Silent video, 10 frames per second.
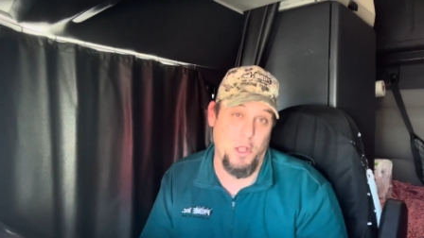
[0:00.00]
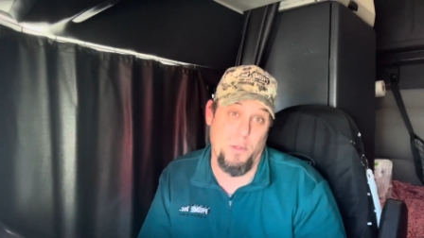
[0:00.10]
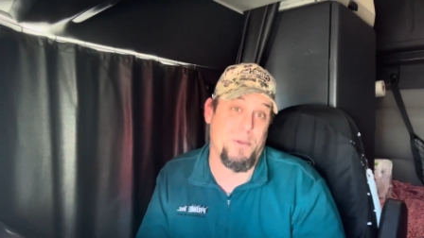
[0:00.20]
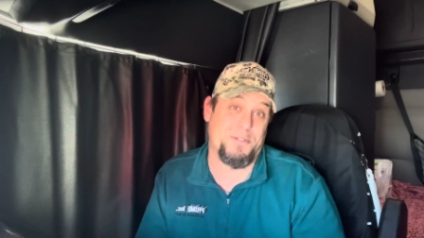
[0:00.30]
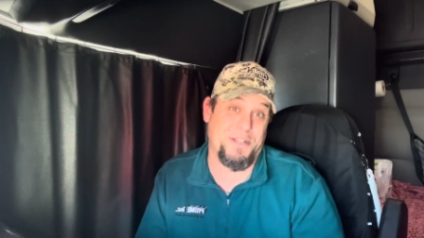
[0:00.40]

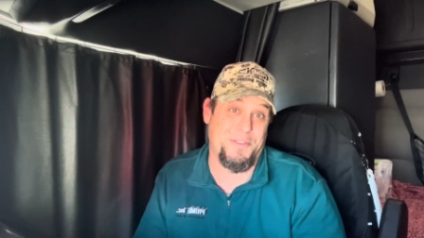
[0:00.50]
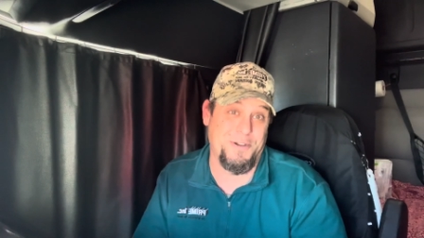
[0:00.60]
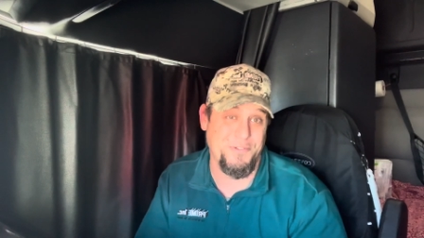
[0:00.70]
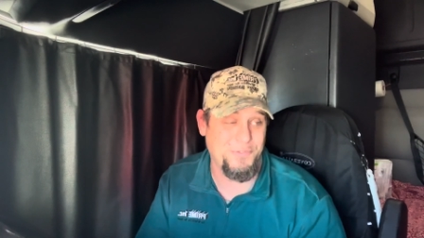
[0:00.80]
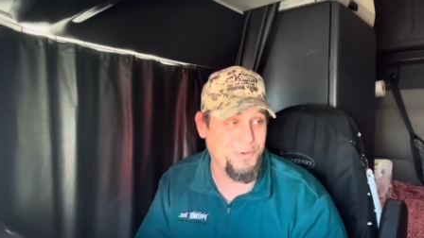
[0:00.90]
almost get a
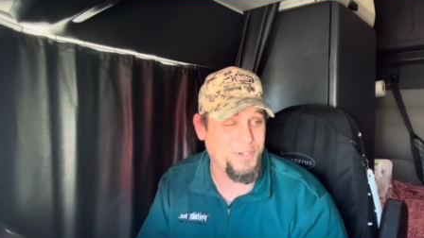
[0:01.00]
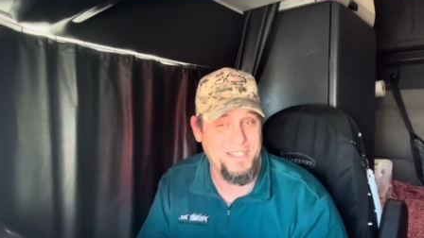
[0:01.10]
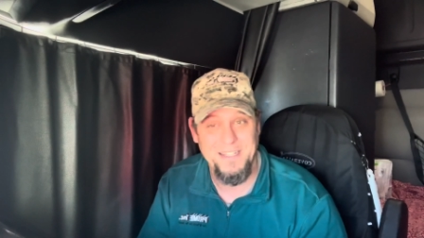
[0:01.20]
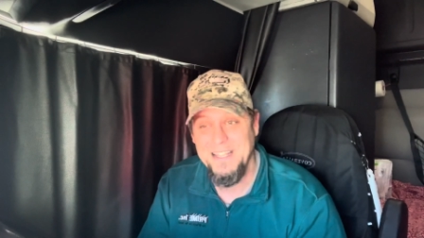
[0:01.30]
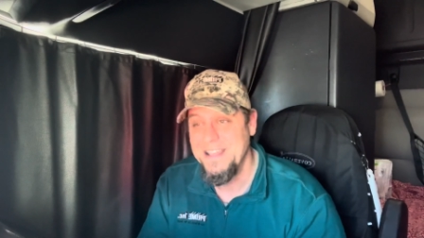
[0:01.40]
34
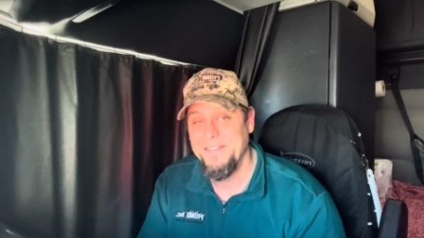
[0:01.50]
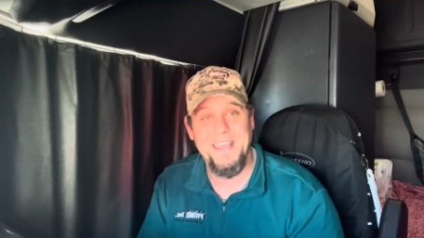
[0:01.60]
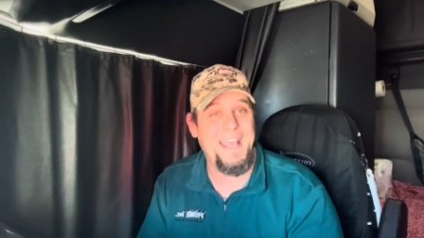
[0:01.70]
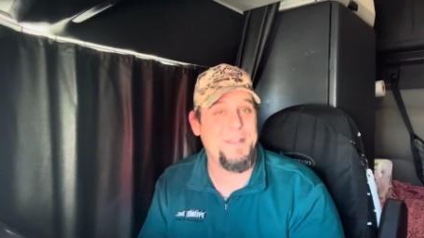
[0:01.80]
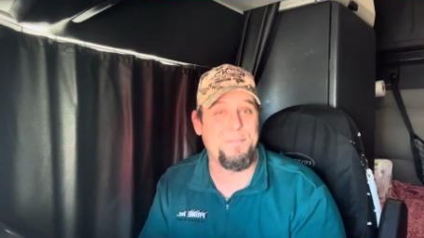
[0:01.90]
in.
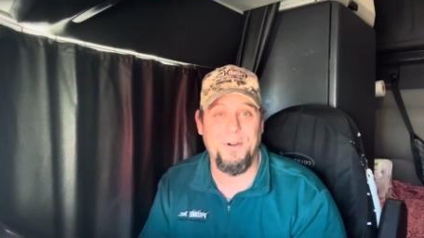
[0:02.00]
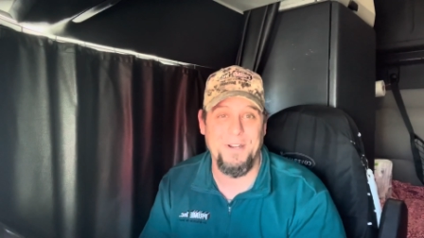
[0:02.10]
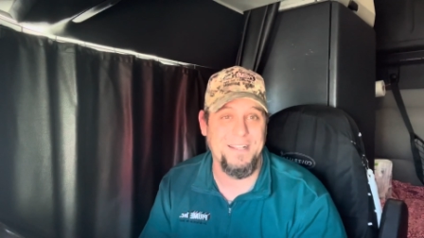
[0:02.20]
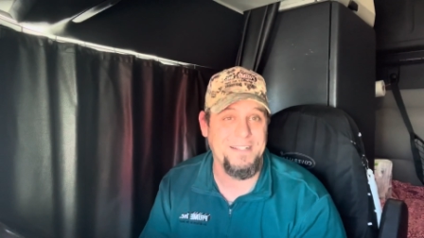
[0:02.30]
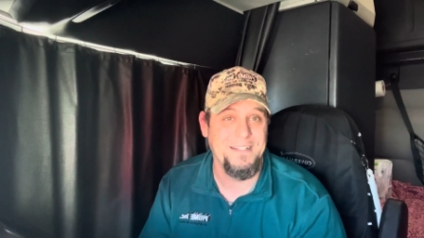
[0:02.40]
They had
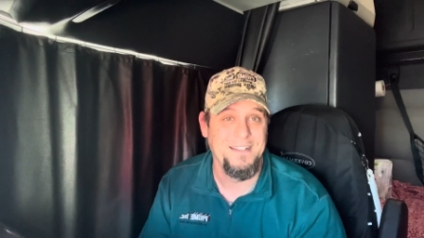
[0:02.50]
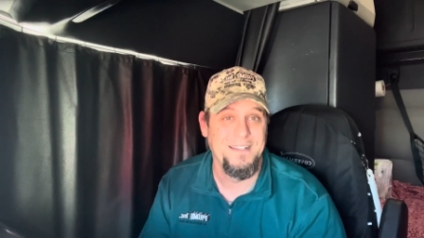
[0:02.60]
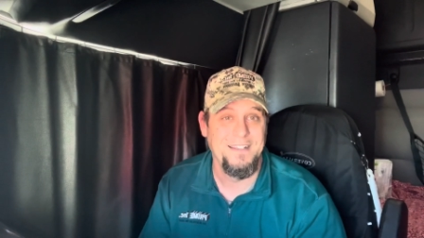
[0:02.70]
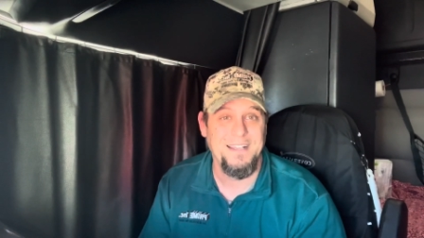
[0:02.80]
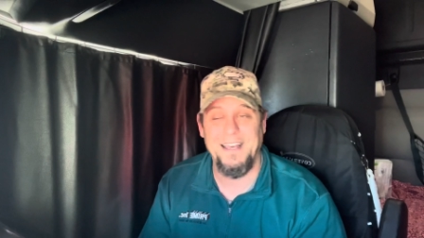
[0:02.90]

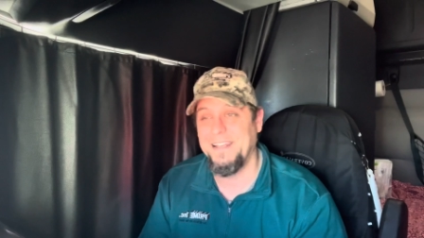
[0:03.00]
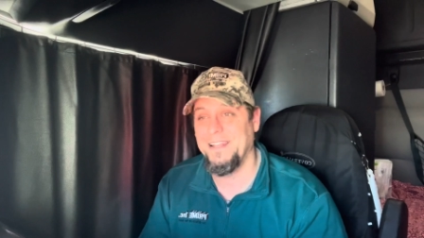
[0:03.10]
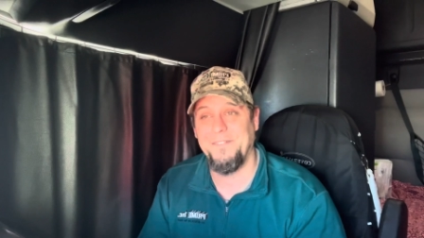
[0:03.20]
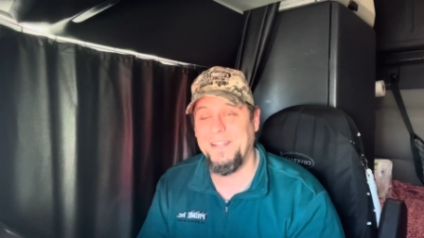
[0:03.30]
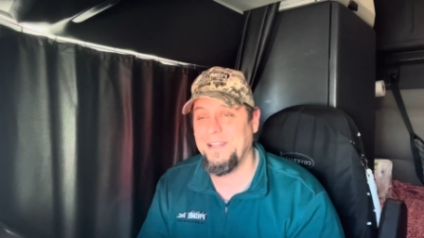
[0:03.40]
parking. I
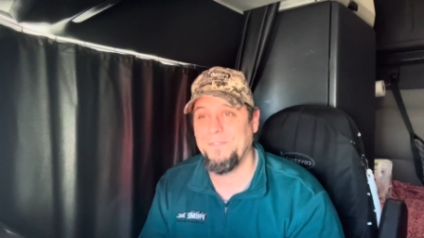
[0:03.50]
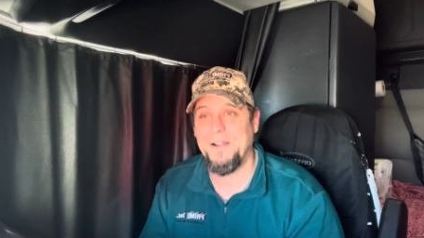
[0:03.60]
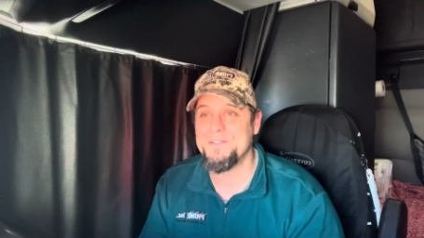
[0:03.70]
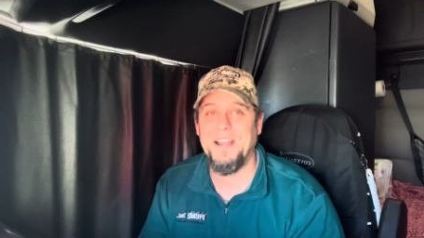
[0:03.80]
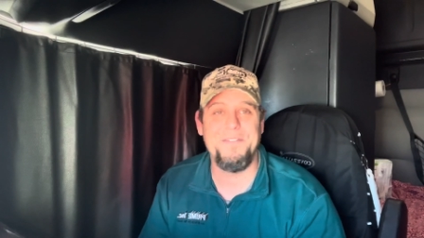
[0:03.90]
didn't. I mean, when
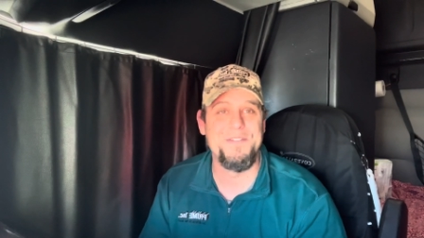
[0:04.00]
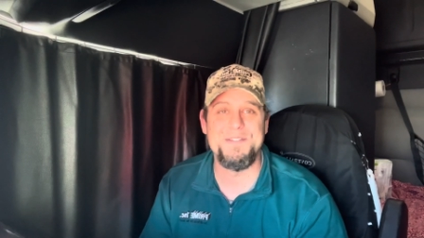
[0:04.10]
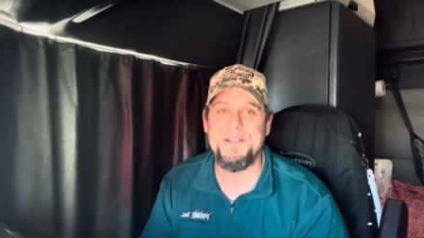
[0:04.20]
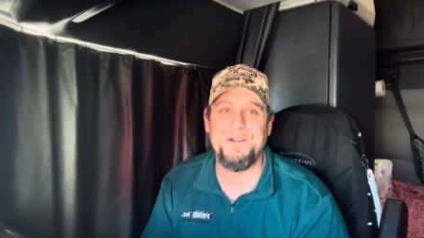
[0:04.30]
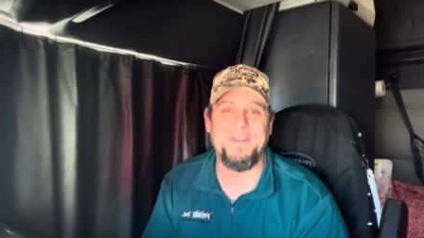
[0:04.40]
I was driving in the
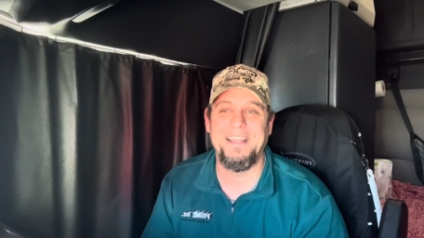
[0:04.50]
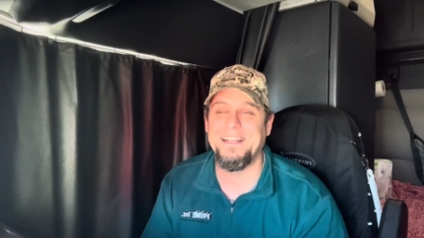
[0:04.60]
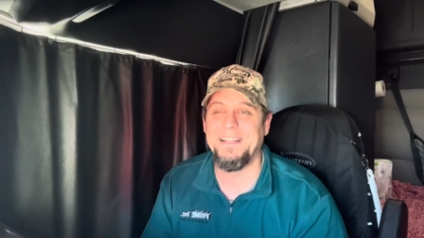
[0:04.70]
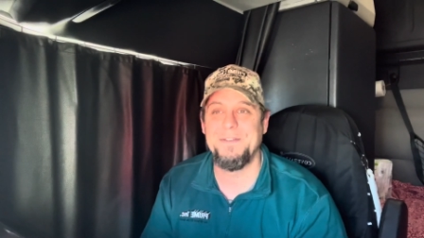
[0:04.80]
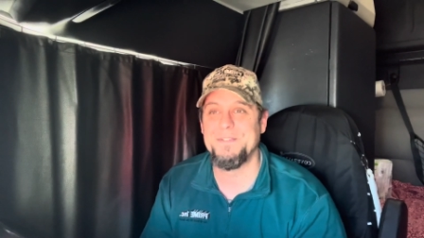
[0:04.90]
snow,
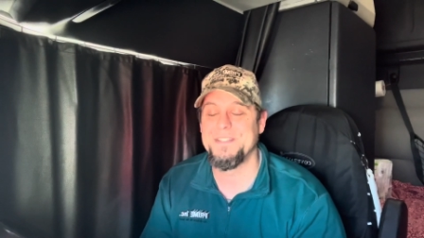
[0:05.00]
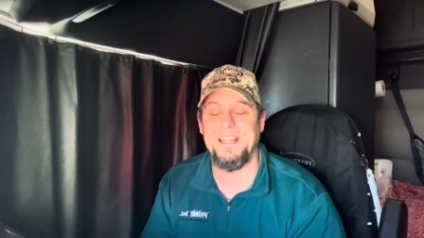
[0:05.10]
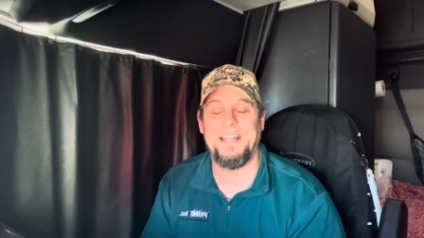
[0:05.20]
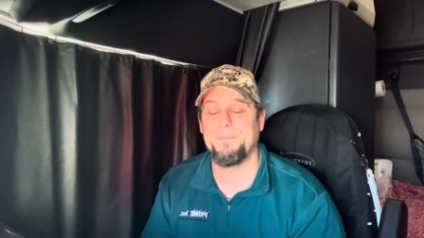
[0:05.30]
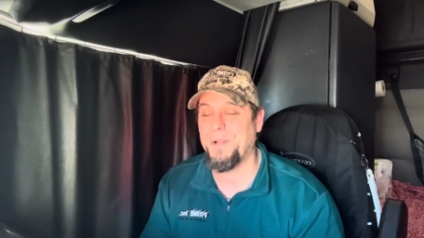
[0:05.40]
man, it, it was
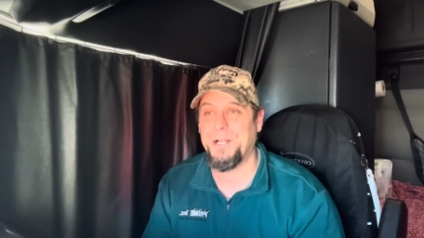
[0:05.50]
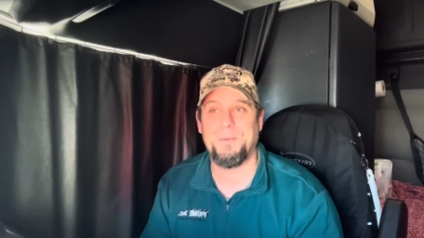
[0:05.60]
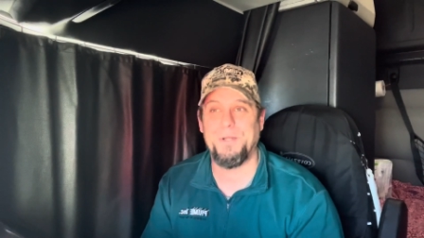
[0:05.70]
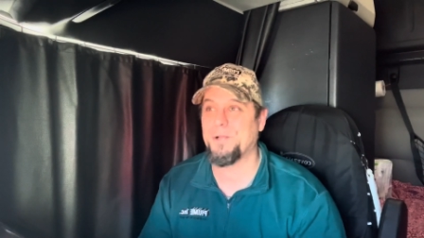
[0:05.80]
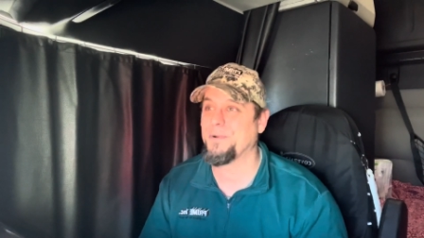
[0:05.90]
like
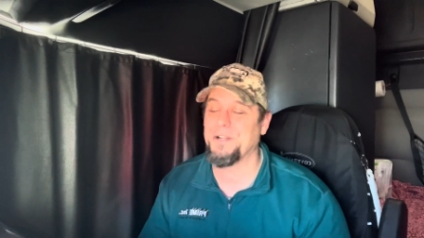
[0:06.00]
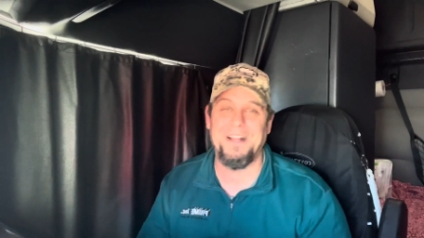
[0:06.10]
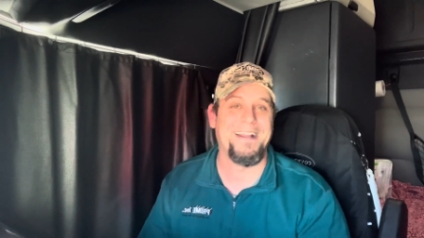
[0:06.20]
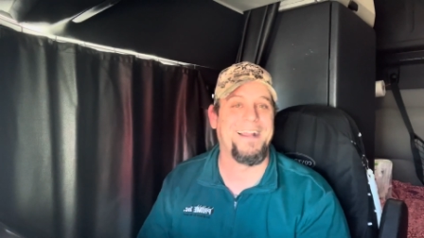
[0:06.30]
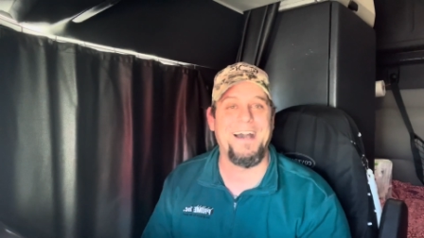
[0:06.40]
pucker, pucker, pucker, and
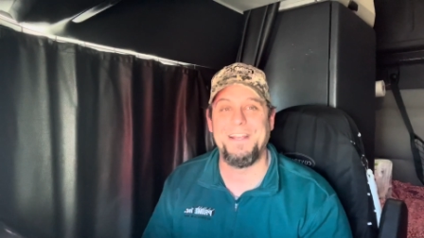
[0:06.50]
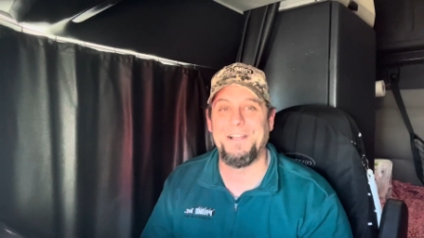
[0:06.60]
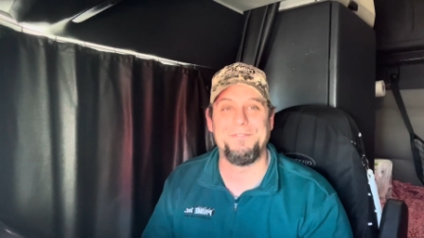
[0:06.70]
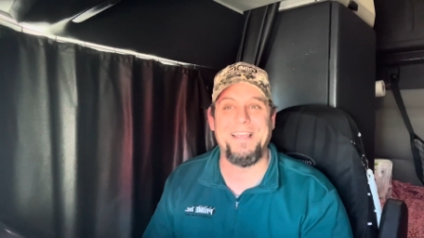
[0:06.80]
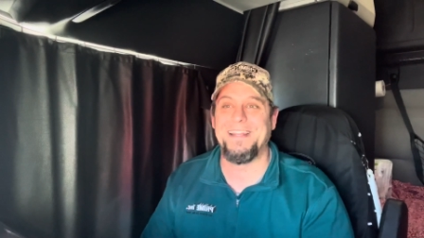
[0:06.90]
I got
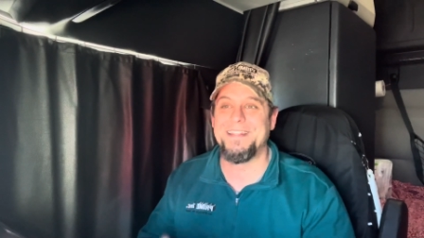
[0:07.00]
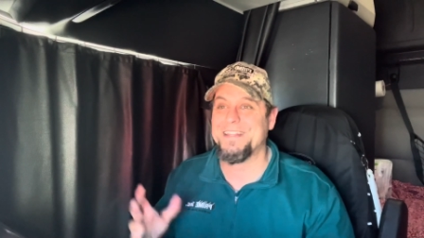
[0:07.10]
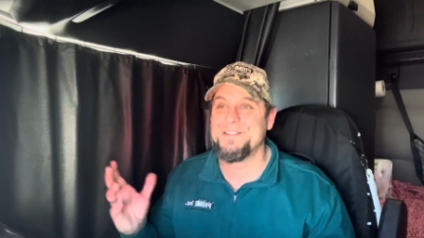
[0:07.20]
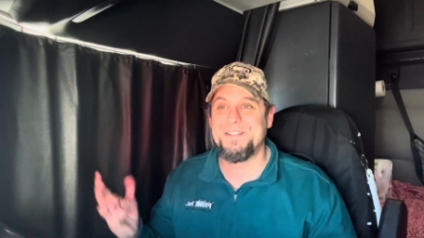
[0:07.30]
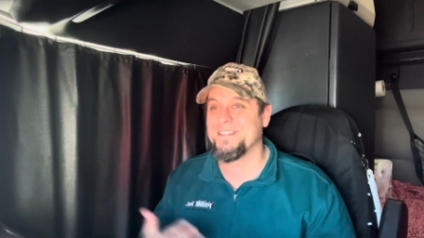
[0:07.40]
here, man, and
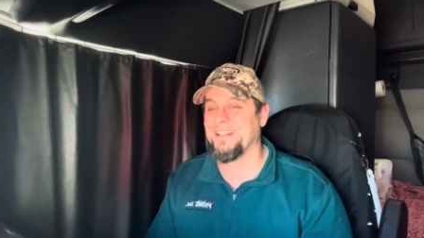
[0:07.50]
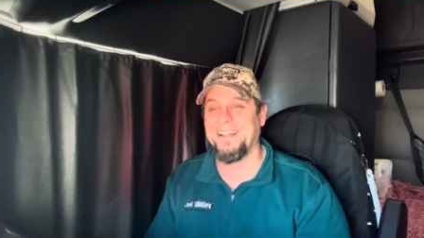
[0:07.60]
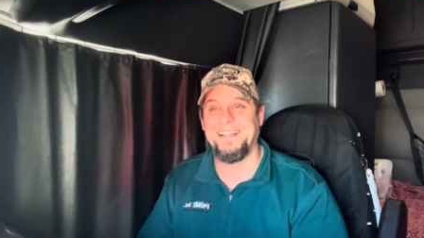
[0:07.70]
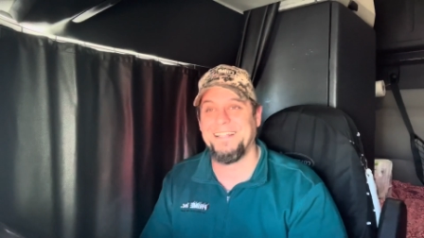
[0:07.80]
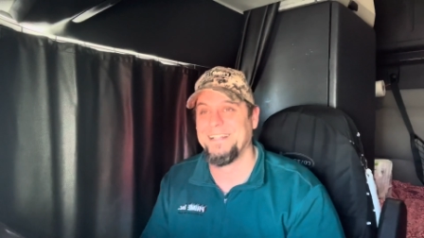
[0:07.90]
then it's just like.